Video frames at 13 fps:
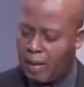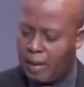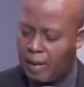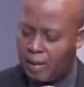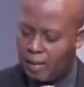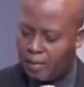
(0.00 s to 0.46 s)

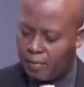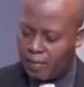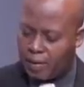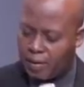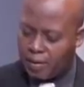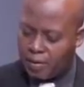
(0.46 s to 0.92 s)
And
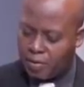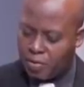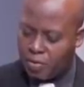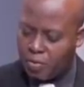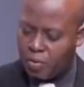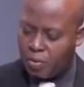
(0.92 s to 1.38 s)
finally,
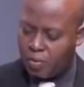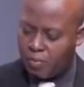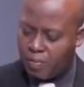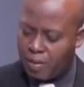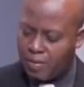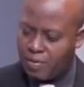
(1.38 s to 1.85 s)
too,
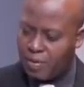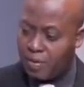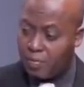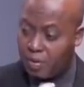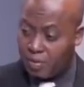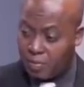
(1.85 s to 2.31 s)
based
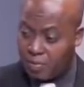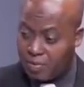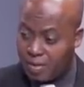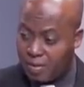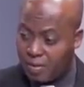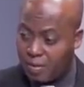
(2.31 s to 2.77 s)
on what you've
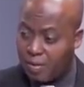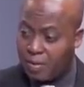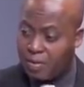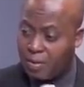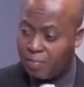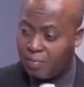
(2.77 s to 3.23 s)
said to
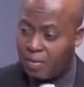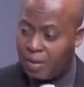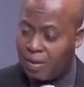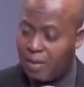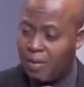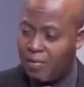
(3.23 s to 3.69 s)
us,
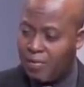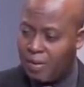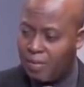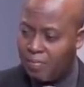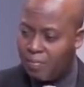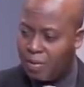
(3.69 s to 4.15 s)
many of the
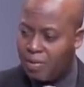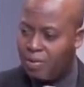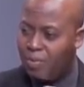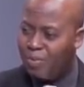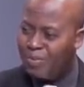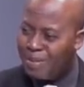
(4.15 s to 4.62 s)
bills
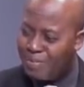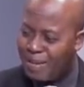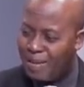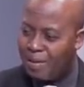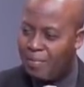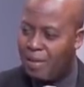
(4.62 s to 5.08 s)
that will be
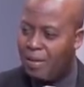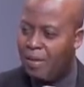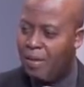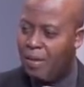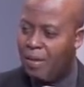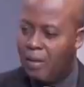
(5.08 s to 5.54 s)
coming,
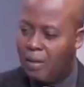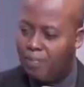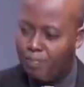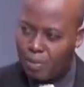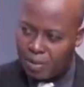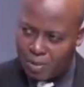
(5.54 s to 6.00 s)

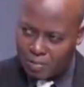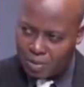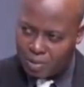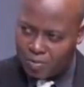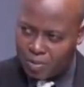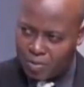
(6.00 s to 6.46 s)
it pretty
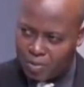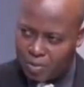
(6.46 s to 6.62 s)
much speaks